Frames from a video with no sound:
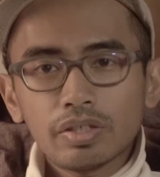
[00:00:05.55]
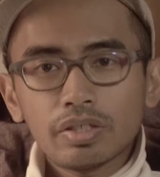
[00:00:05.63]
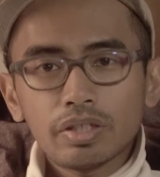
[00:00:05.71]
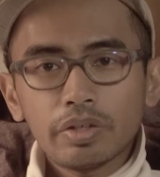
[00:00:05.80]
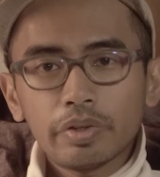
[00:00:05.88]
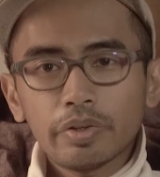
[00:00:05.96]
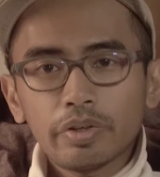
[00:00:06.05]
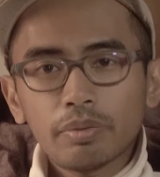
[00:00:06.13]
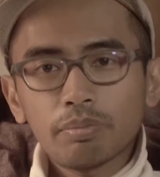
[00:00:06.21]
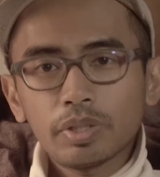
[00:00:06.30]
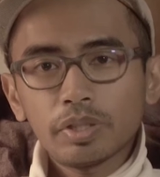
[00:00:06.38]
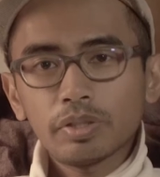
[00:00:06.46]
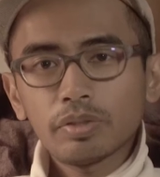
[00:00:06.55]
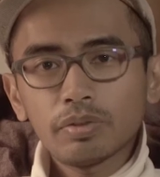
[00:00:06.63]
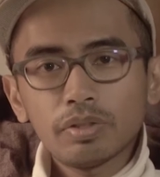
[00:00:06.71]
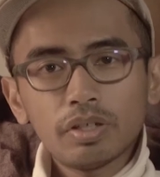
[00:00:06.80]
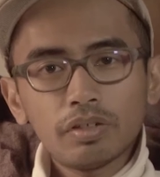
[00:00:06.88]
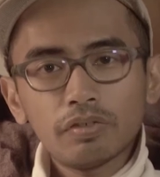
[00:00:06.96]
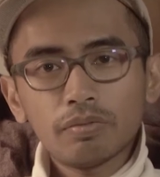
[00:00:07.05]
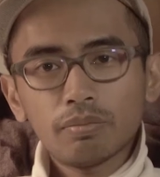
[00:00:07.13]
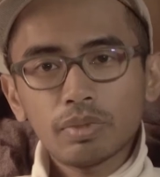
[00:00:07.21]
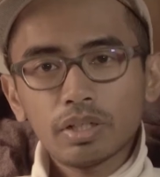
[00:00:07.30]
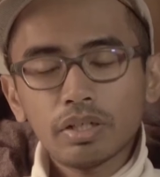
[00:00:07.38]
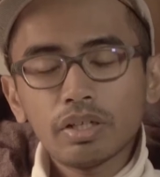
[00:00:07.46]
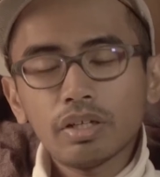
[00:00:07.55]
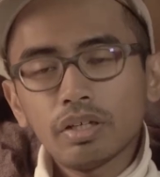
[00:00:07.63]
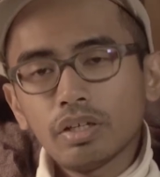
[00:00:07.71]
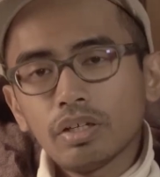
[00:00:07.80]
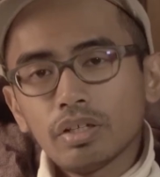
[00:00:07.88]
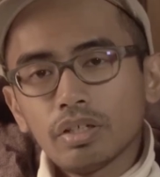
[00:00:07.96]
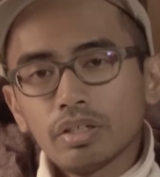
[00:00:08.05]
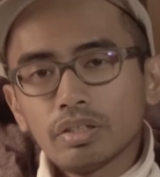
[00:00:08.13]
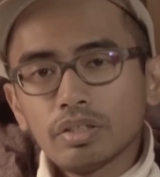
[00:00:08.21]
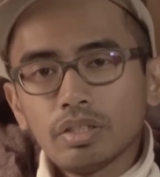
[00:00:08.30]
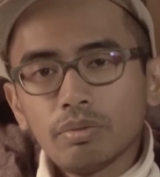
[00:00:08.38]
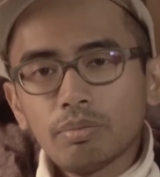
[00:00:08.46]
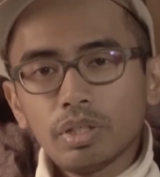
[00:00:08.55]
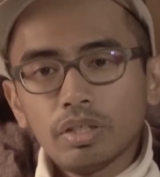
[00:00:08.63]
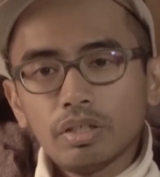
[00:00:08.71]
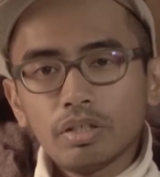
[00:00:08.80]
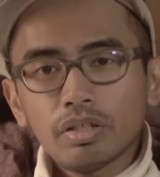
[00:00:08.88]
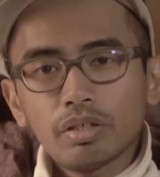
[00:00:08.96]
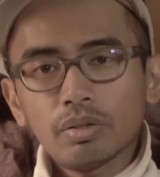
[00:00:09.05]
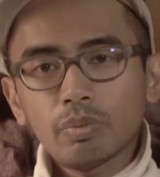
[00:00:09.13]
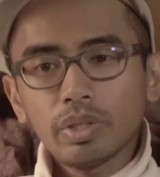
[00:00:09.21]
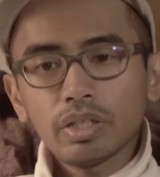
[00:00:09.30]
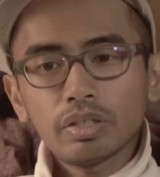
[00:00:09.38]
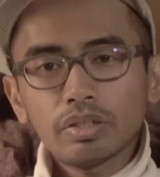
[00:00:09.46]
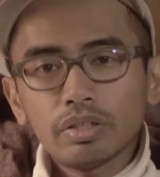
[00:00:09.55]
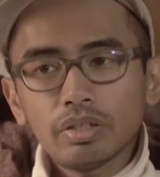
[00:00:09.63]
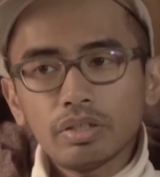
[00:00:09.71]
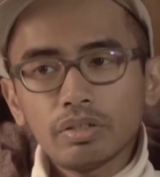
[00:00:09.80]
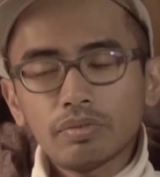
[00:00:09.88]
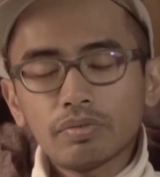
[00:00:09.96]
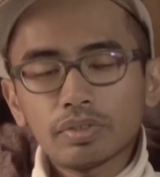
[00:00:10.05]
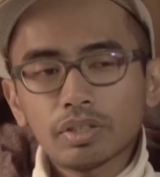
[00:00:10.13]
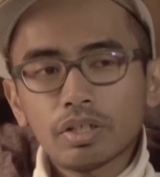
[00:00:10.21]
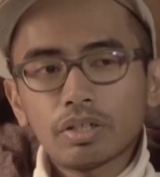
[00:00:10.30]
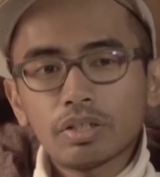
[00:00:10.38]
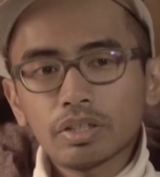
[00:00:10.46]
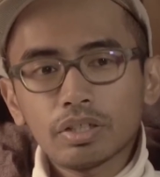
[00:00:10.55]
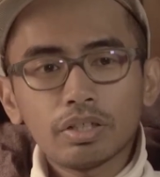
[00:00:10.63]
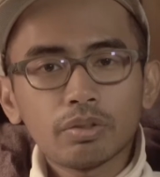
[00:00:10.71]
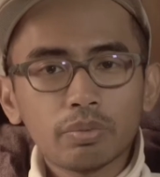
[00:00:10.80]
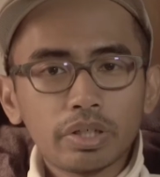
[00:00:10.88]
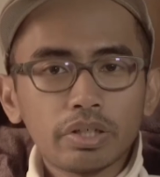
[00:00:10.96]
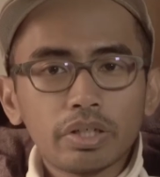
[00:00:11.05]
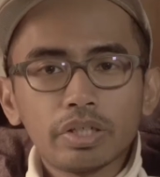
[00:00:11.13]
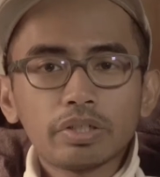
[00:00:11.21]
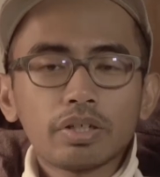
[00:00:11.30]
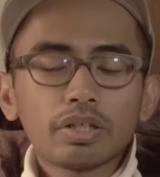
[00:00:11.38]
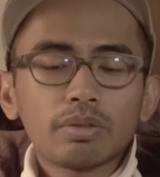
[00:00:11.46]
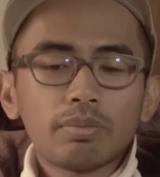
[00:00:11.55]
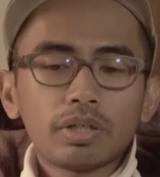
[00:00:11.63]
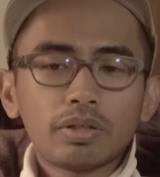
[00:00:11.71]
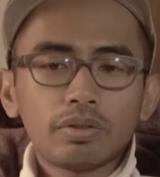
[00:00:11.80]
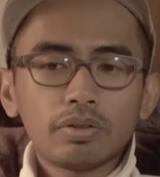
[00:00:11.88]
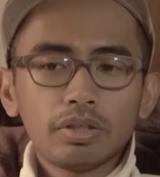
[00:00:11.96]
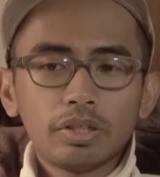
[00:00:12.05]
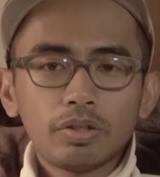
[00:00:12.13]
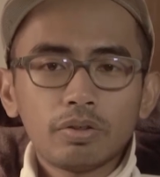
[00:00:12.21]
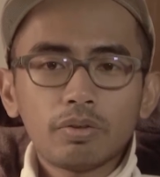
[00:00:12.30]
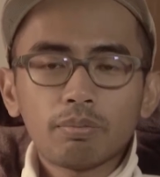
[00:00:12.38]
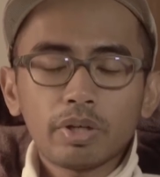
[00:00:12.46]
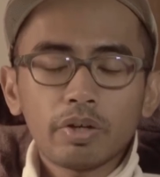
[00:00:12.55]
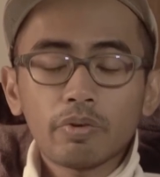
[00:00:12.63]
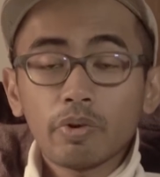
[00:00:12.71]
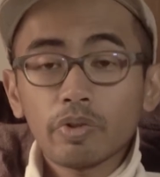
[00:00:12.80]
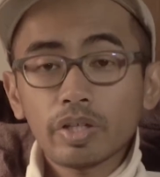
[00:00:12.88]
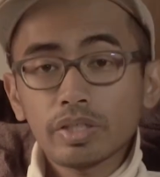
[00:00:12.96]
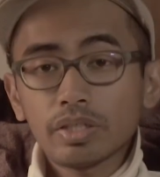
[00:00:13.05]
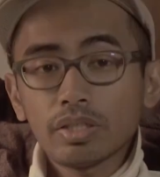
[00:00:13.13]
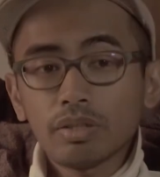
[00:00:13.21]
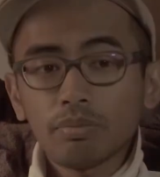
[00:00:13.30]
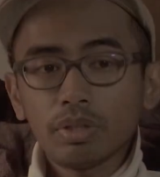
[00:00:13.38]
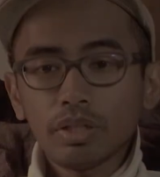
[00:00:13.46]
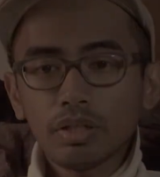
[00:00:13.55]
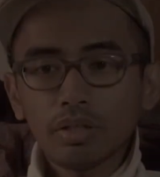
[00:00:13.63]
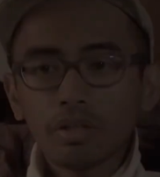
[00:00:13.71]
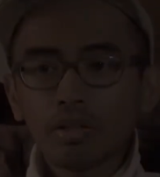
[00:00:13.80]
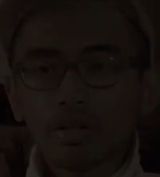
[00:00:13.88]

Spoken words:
is another episode of my DP weekly vlog where I talk about, my growth as DP.